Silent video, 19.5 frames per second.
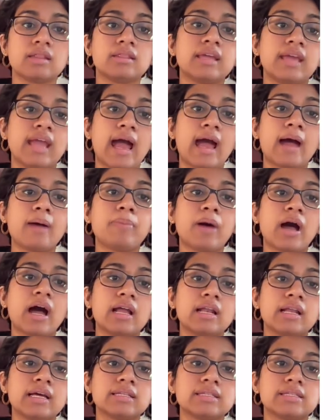The app
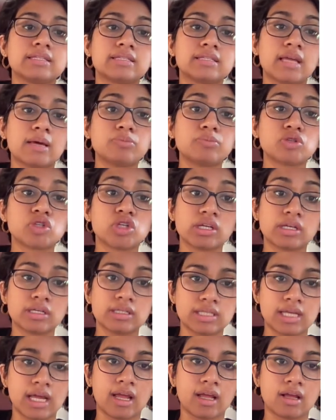highlights steps she can
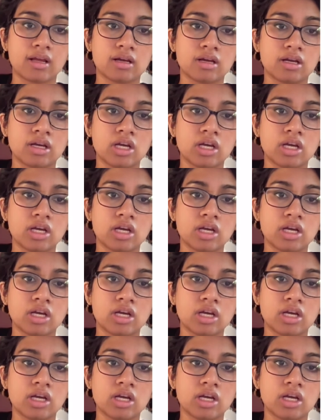take.